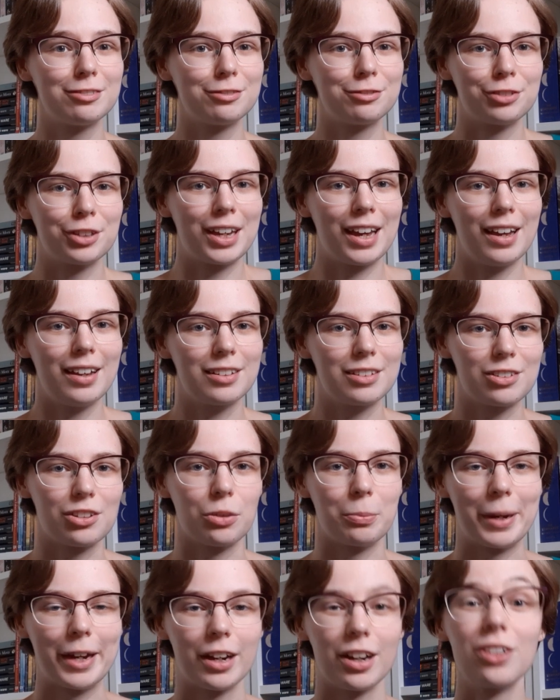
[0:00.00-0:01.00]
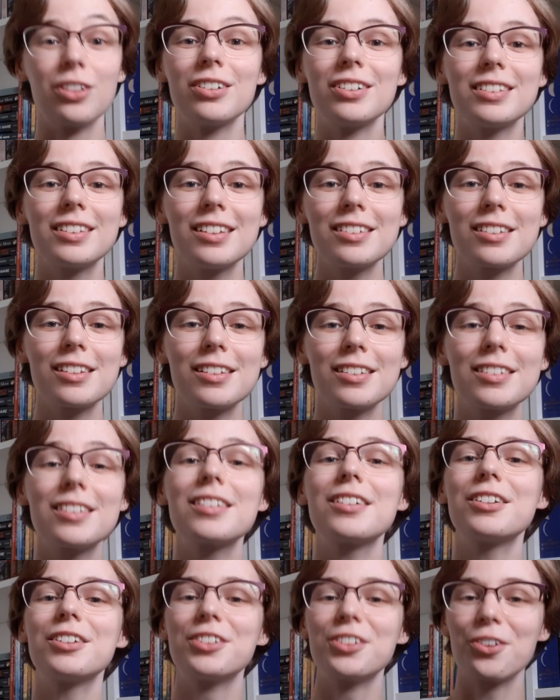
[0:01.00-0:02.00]
forget somehow, this is
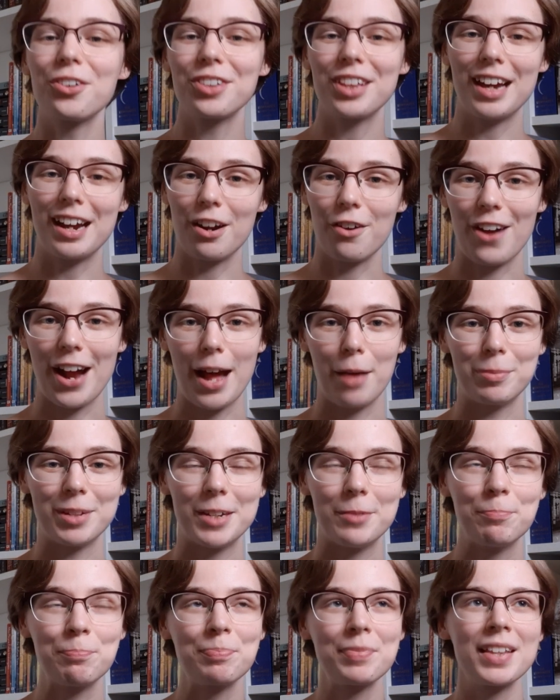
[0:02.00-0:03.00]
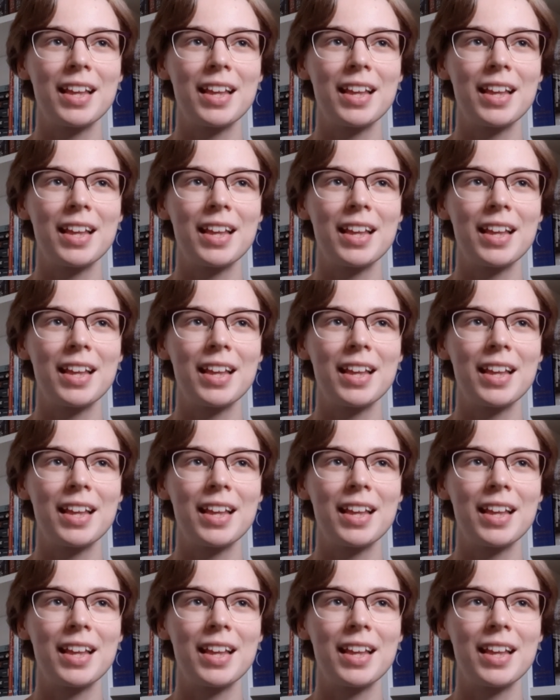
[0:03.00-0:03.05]
Northanger Abbey.